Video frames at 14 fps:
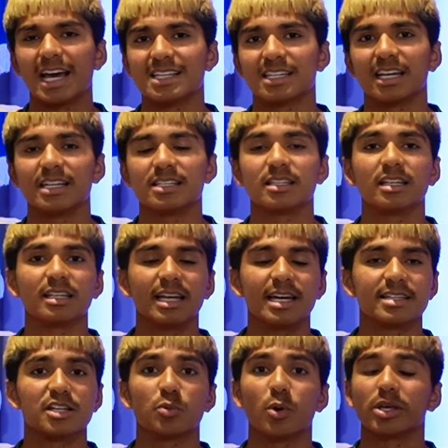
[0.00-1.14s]
Eze's and the
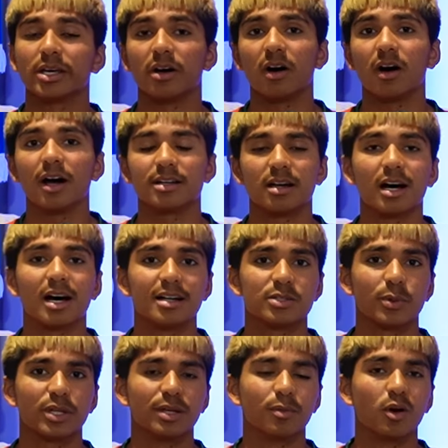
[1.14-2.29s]
Elise's working hard to
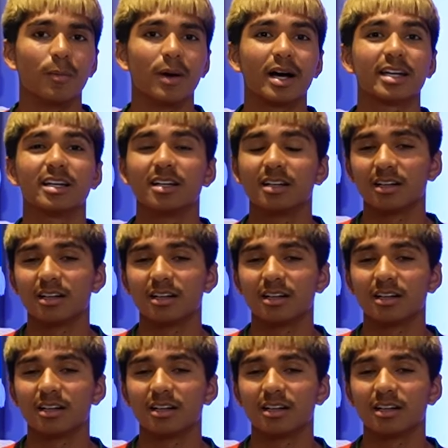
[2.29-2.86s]
win the ball back.